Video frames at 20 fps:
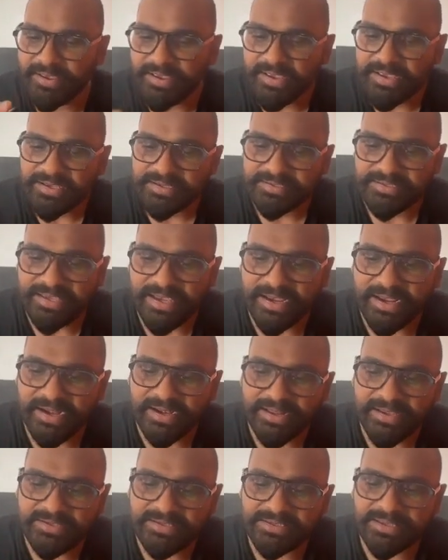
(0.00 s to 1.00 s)

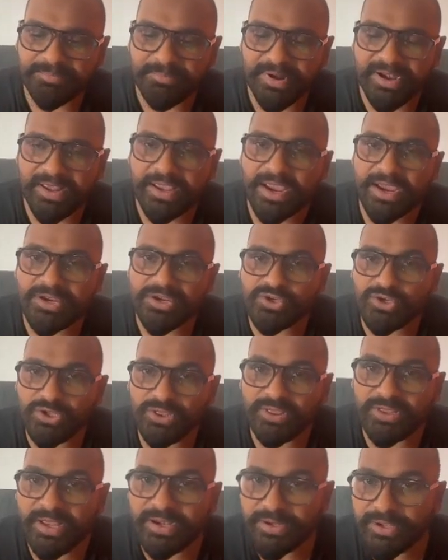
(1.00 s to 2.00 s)
Second is the
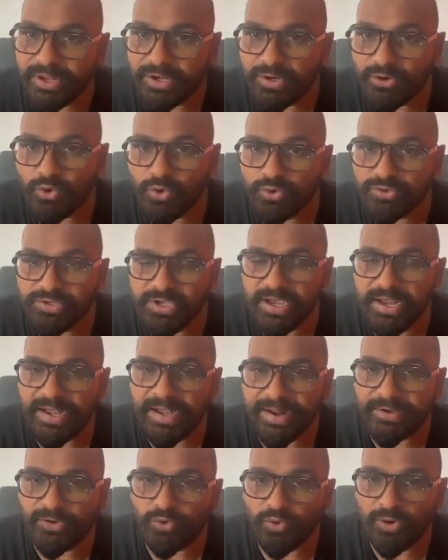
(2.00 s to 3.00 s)
medication that can cause the
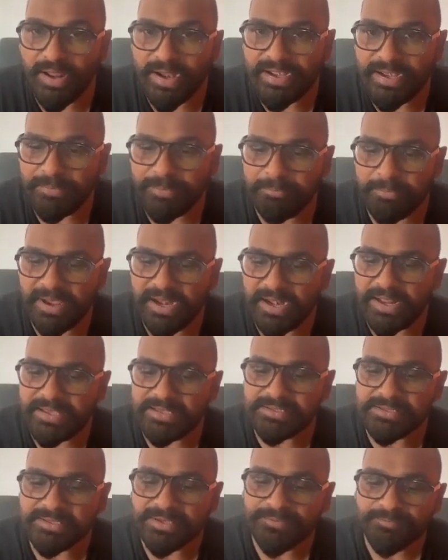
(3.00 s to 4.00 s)
electrolyte
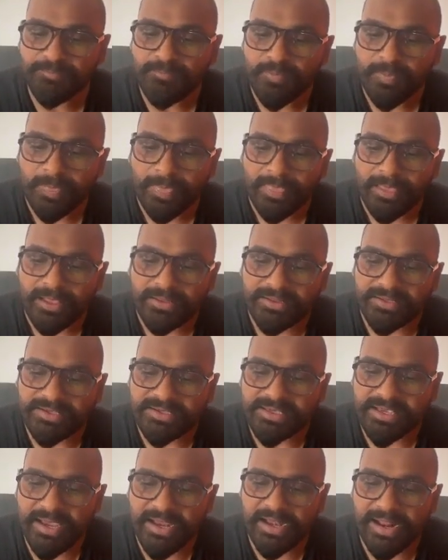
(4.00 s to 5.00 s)
imbalance.
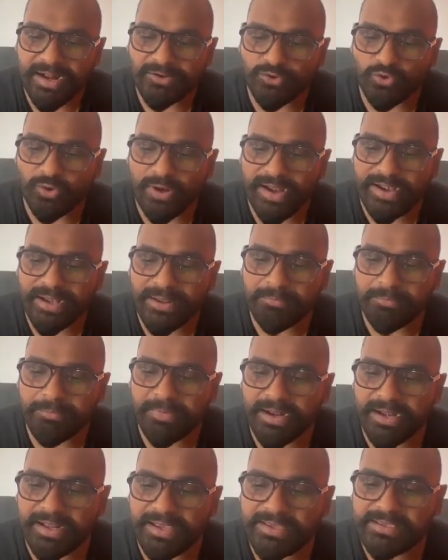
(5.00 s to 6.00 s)
This electrolyte
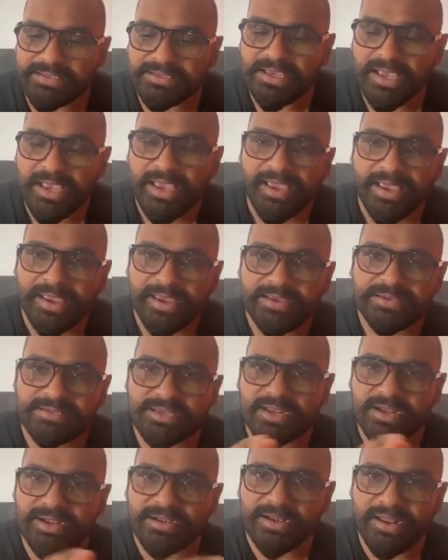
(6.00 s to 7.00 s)
imbalance is
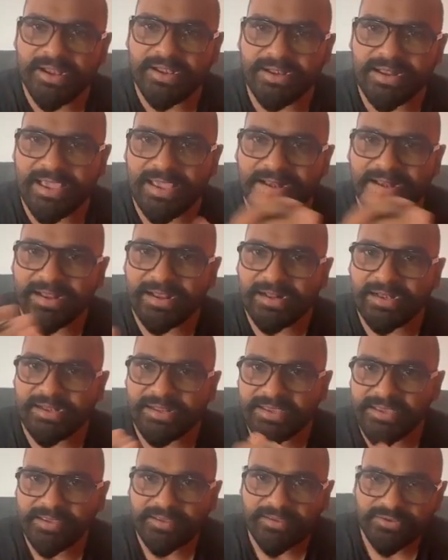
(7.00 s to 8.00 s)

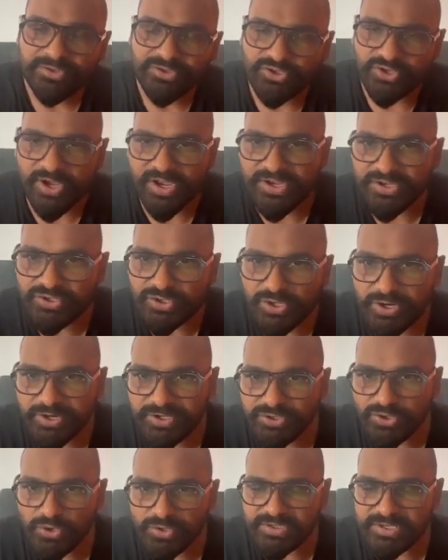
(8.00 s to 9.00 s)
indirectly change the
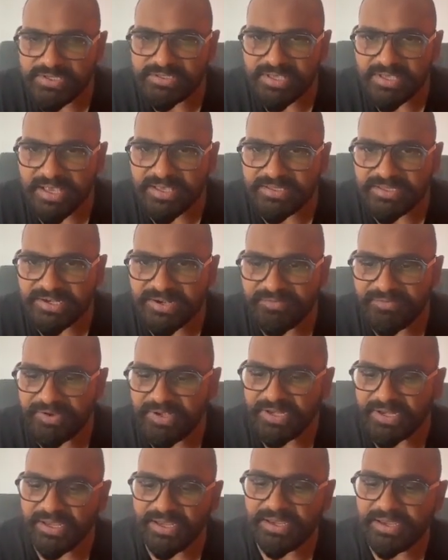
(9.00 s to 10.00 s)
digoxin
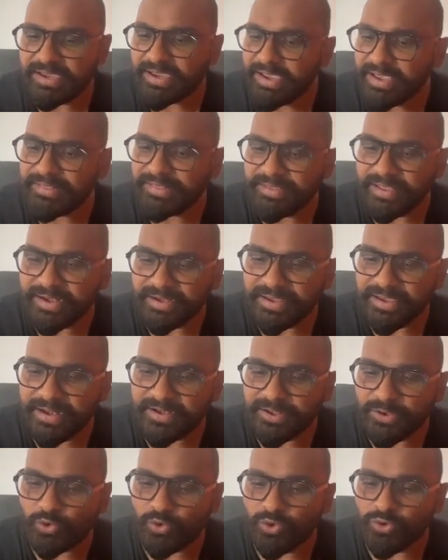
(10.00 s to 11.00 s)
sensitivity, and that
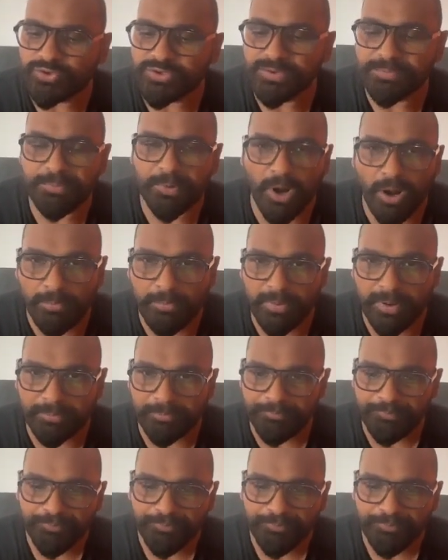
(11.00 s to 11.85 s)
can cause a problem.